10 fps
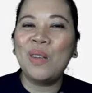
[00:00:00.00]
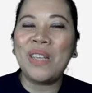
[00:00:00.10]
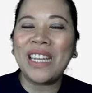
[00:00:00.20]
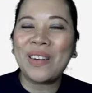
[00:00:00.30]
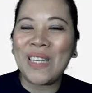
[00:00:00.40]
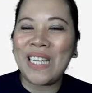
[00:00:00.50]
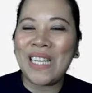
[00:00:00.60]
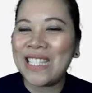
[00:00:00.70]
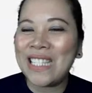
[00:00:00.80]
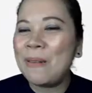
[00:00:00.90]

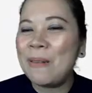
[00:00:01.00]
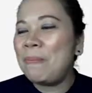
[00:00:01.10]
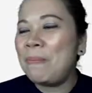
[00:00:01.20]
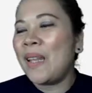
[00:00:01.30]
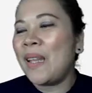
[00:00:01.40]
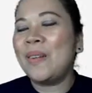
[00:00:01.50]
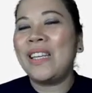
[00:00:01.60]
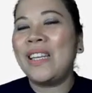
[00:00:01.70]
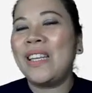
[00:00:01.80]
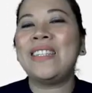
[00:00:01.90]
increase.
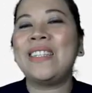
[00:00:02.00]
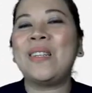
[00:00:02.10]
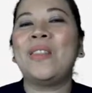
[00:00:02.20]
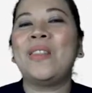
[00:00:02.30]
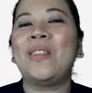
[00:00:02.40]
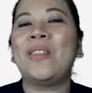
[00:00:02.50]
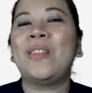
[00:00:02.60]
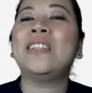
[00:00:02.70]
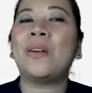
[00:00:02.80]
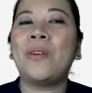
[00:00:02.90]
Okay, so there is a
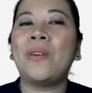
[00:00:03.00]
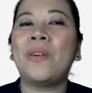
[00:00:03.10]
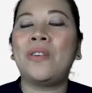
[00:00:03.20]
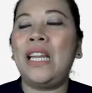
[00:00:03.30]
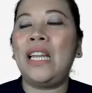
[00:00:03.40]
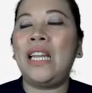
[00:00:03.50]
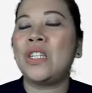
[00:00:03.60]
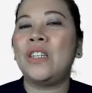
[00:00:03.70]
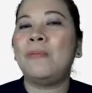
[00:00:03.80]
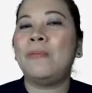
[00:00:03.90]
direct
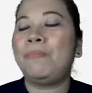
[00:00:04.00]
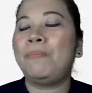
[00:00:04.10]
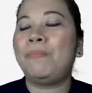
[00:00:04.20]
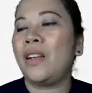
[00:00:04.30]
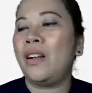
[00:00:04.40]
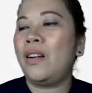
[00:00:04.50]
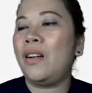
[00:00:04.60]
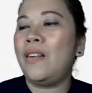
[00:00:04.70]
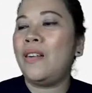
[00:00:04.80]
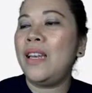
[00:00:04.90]
relation. All
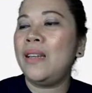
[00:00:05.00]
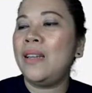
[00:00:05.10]
right.